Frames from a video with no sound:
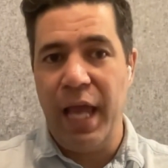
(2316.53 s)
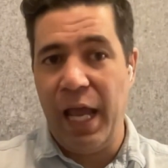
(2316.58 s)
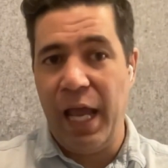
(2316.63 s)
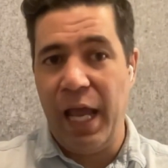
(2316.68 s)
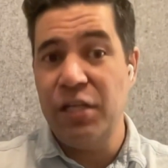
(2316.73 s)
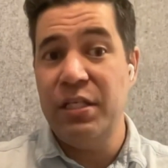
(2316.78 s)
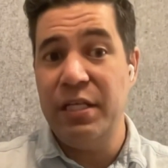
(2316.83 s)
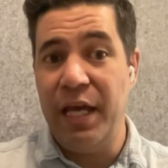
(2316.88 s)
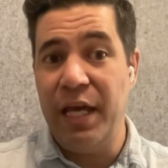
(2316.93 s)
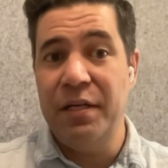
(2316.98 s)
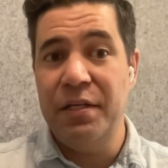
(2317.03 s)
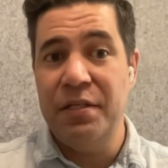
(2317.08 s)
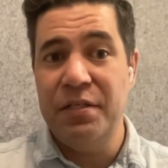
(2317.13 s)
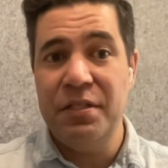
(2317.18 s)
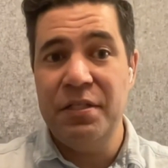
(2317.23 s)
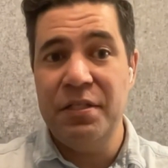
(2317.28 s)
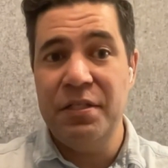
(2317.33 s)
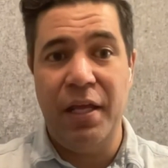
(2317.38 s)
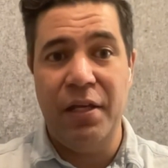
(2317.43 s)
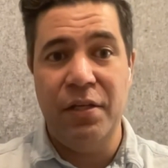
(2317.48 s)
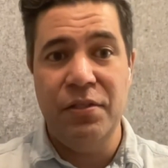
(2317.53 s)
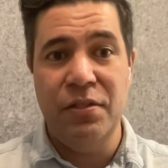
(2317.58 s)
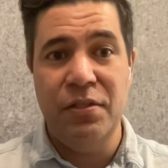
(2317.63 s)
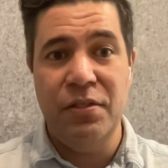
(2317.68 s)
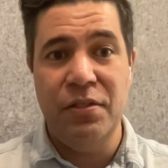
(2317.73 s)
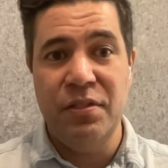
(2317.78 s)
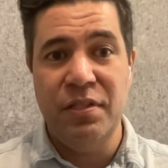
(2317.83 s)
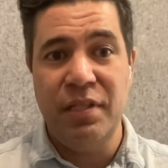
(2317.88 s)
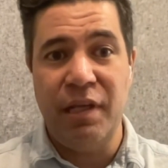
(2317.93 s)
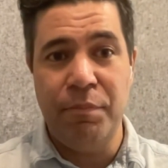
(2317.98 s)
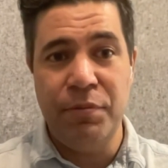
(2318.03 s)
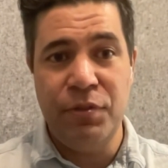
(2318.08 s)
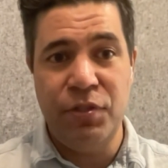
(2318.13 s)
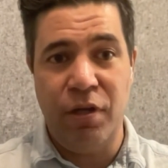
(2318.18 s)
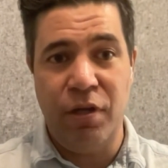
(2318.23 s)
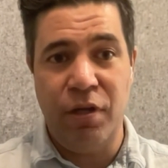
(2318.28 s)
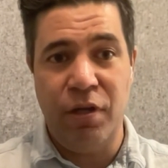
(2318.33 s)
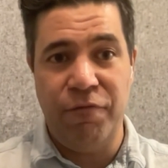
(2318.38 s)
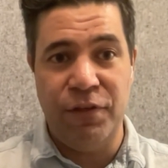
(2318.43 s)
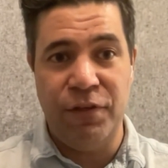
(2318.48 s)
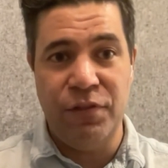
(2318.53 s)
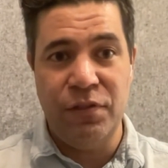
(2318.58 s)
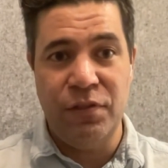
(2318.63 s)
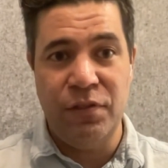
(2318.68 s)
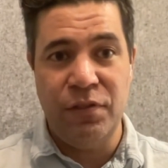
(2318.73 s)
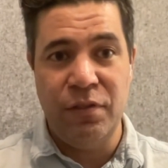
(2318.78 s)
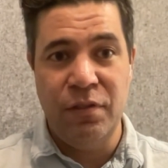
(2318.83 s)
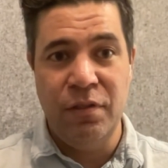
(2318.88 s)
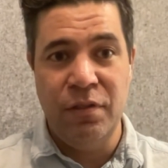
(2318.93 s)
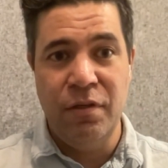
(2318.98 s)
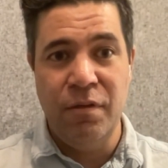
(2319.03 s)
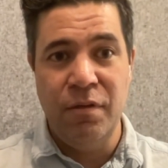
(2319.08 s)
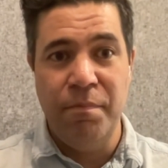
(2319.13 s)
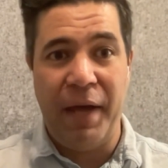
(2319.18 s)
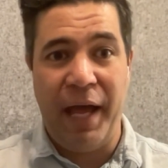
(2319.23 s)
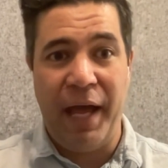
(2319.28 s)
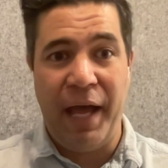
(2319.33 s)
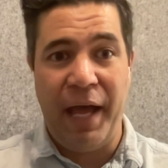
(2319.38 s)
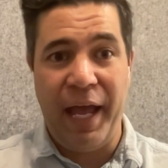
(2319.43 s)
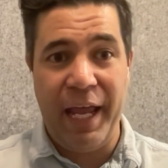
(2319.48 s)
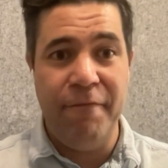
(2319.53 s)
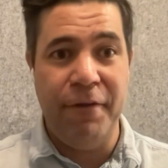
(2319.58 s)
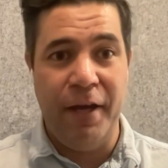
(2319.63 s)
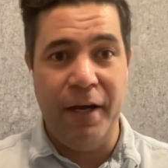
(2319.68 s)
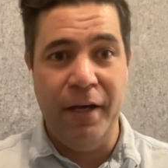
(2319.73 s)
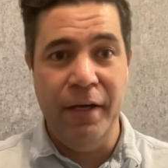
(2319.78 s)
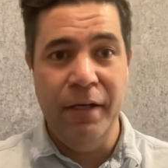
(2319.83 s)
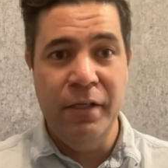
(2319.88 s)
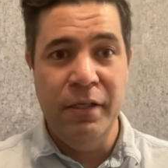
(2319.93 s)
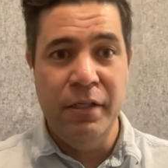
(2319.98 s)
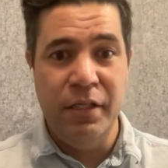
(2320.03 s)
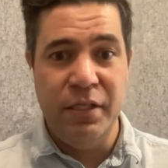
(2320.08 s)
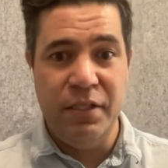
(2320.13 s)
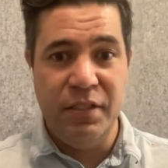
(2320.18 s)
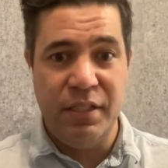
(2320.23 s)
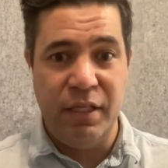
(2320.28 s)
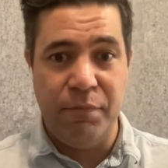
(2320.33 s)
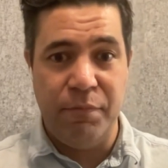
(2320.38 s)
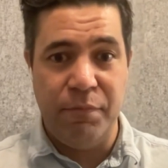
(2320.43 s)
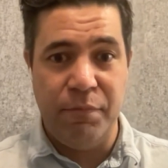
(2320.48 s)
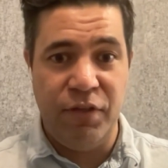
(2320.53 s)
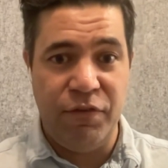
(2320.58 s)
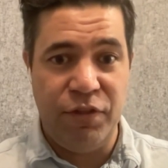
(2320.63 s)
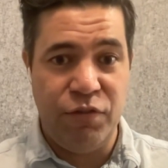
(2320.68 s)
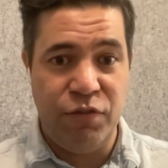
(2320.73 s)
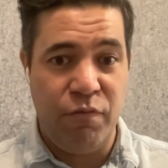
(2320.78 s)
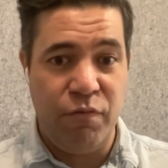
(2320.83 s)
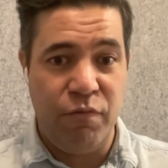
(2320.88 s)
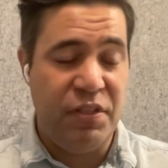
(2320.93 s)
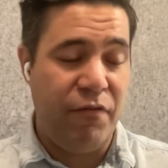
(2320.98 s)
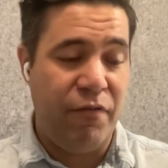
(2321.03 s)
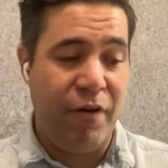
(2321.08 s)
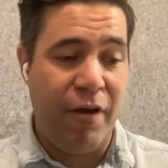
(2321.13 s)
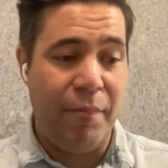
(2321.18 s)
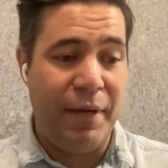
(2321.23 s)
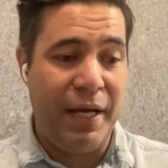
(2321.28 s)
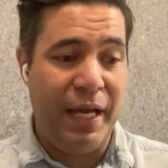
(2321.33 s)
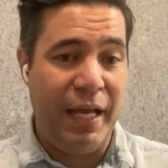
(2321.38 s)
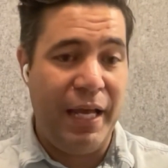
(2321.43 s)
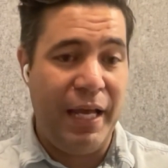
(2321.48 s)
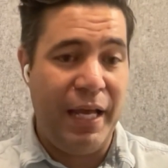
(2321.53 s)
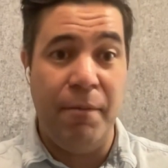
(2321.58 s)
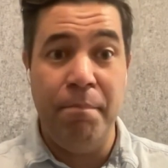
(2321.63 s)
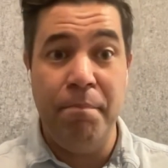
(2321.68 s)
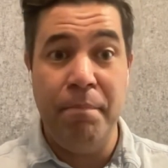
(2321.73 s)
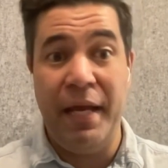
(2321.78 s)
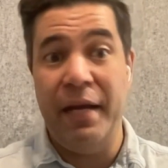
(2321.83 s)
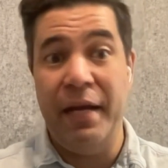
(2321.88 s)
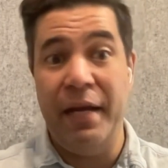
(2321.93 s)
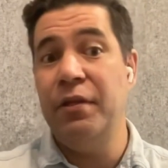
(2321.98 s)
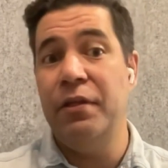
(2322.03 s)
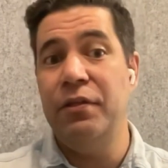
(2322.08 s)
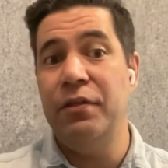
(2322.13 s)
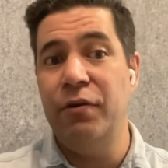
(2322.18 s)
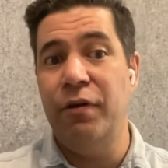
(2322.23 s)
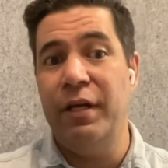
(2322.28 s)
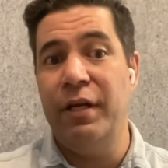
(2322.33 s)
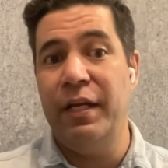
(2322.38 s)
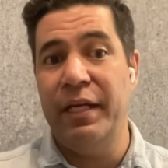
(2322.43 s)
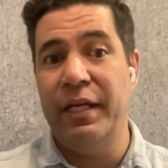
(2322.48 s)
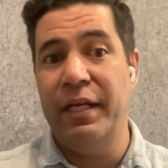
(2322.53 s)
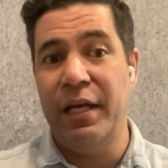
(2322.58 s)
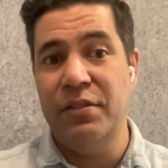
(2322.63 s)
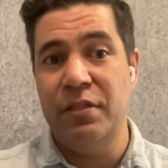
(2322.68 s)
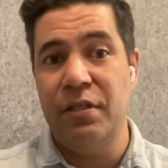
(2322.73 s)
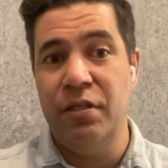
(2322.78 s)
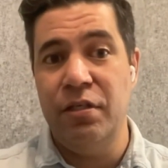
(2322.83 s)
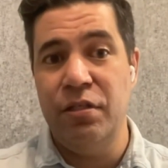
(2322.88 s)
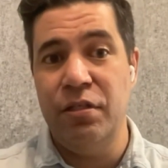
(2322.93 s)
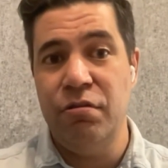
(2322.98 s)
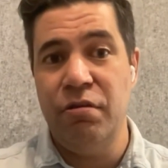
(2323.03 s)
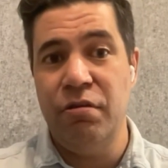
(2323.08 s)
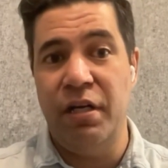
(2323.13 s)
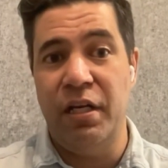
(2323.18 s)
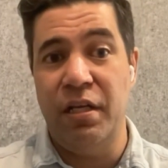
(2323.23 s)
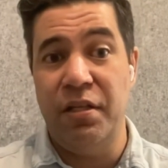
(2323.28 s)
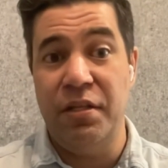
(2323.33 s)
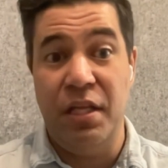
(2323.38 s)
actually understands subsurface behavior and subsurface reservoir behavior better than the oil and gas industry.